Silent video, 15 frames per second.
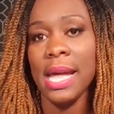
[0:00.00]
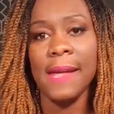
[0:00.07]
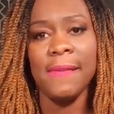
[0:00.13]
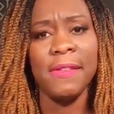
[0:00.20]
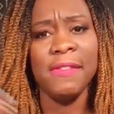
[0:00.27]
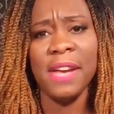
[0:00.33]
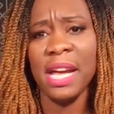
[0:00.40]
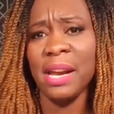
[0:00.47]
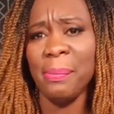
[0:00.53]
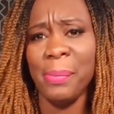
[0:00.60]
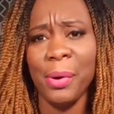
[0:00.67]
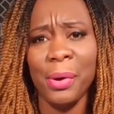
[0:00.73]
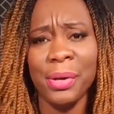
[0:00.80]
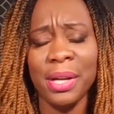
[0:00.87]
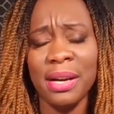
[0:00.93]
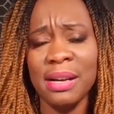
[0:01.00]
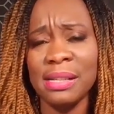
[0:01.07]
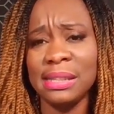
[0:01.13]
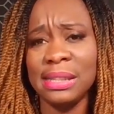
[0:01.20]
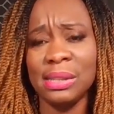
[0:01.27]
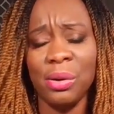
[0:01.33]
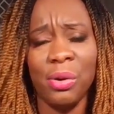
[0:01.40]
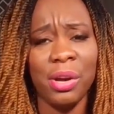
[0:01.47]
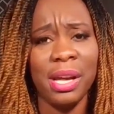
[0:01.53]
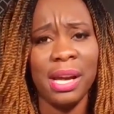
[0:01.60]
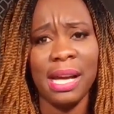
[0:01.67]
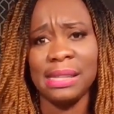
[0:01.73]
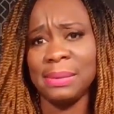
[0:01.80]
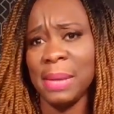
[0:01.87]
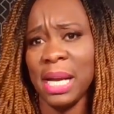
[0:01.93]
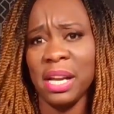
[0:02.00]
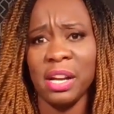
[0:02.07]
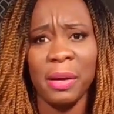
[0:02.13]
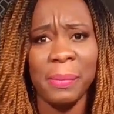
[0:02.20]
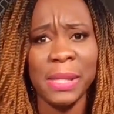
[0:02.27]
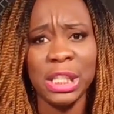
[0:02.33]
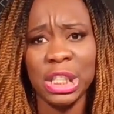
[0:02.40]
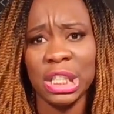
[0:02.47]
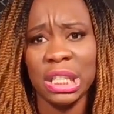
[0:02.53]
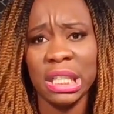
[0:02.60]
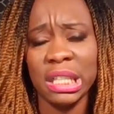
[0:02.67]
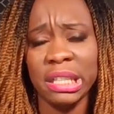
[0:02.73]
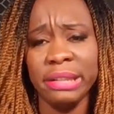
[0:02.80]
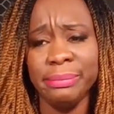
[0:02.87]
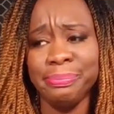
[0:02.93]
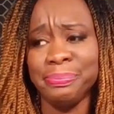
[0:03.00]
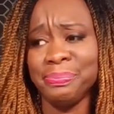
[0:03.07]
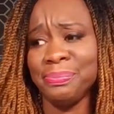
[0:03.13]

even if you get a bonus or you get some kind of commission